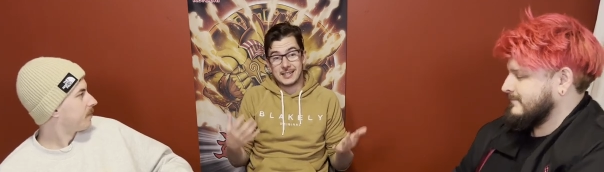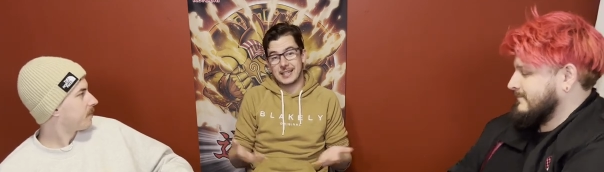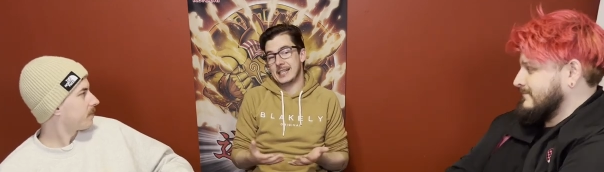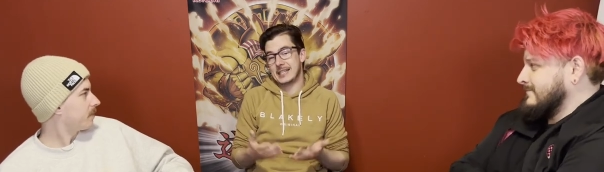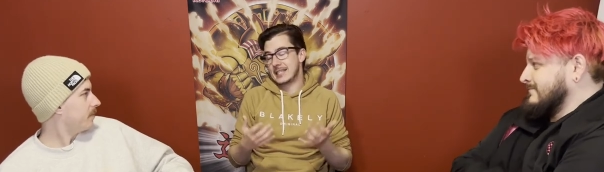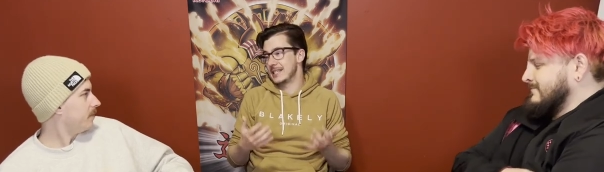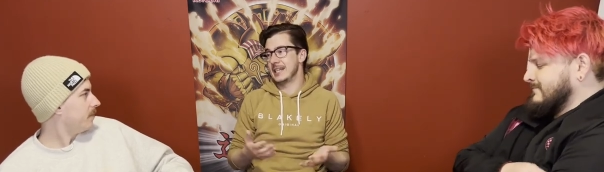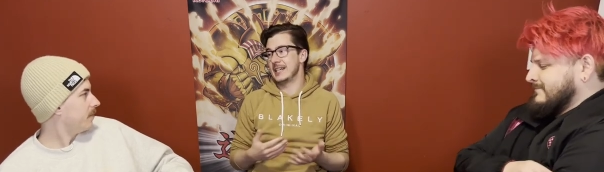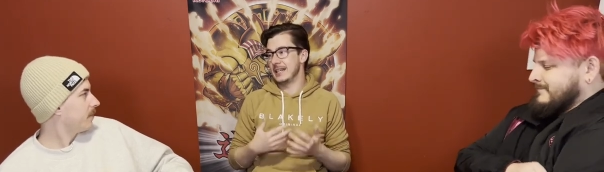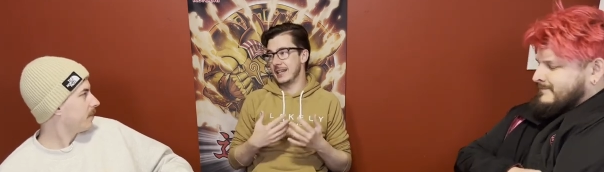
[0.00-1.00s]
Speaker 1: didn't
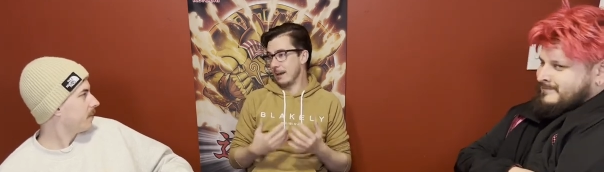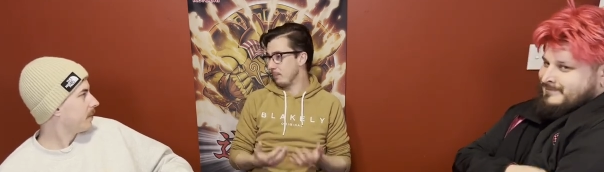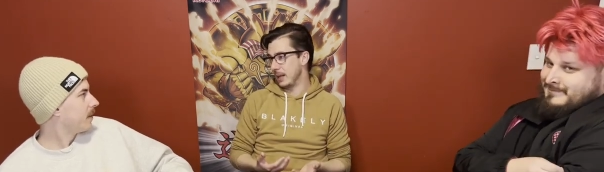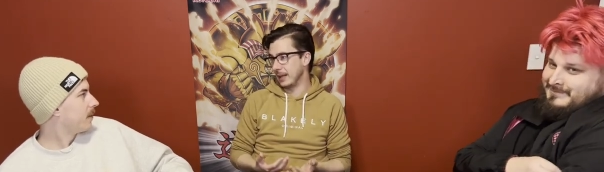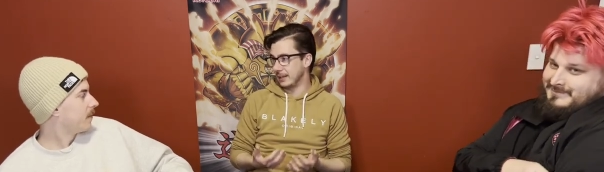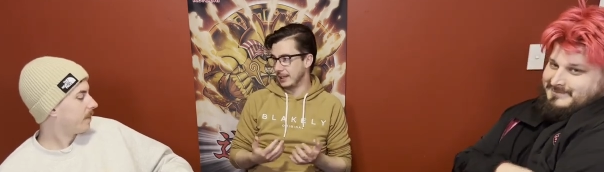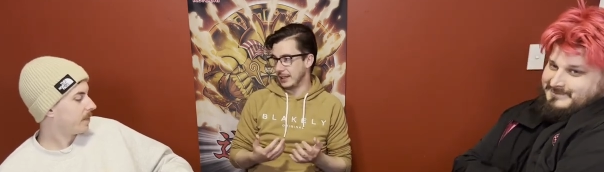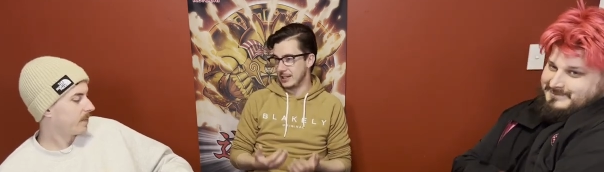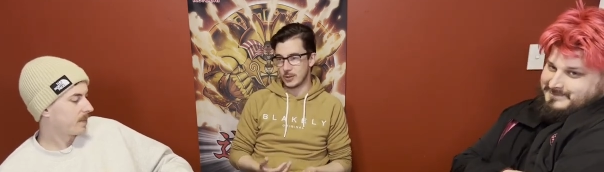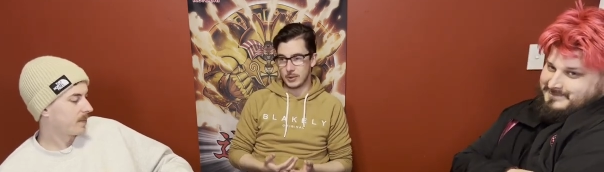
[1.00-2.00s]
see the appeal
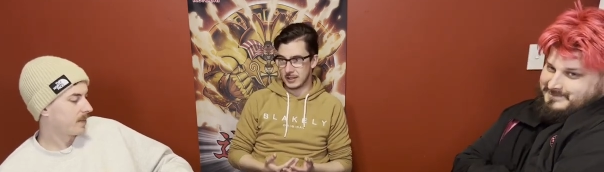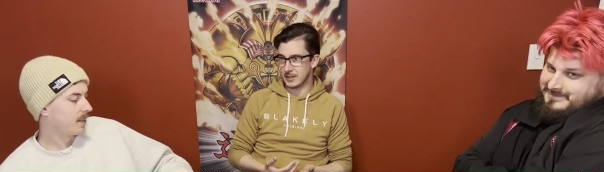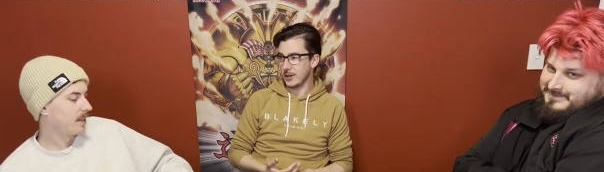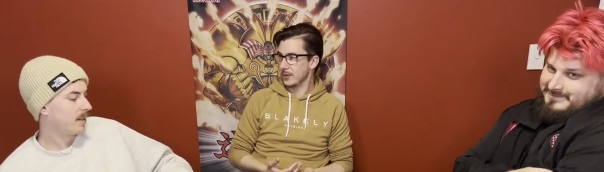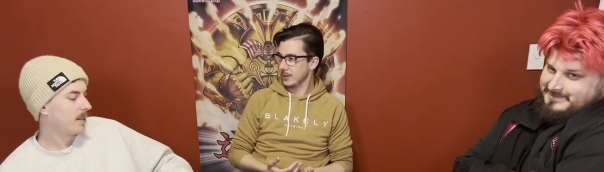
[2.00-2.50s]
in doing so.